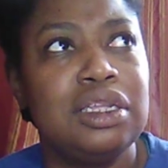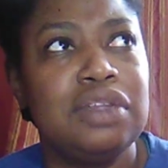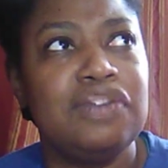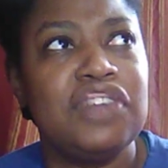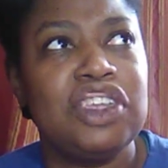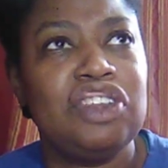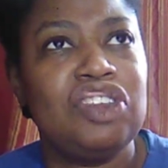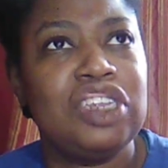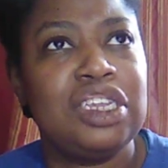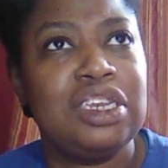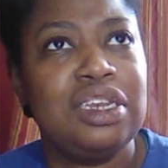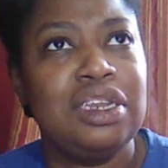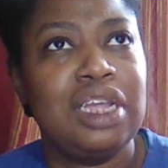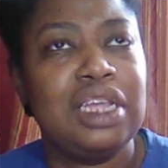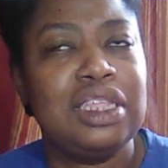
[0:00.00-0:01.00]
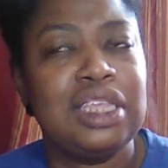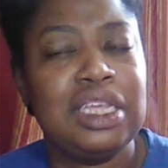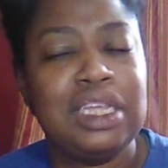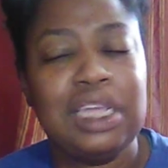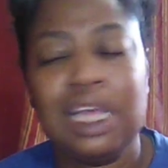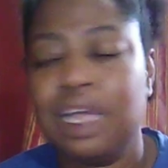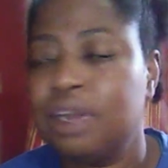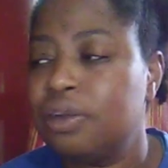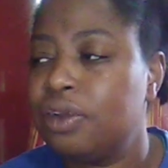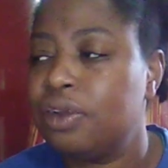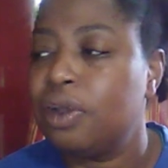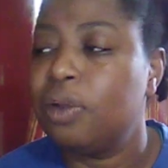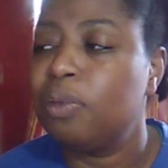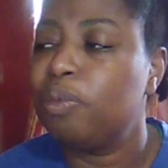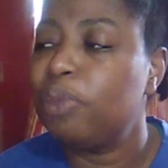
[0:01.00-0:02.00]
fiction, I think. I don't
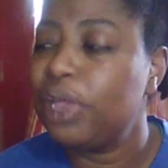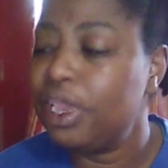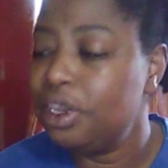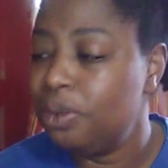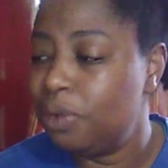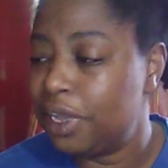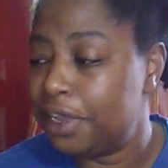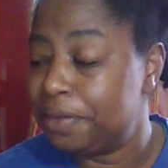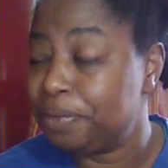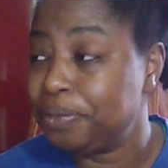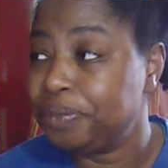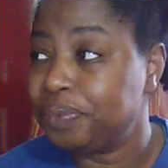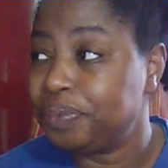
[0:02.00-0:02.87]
know. But anyway,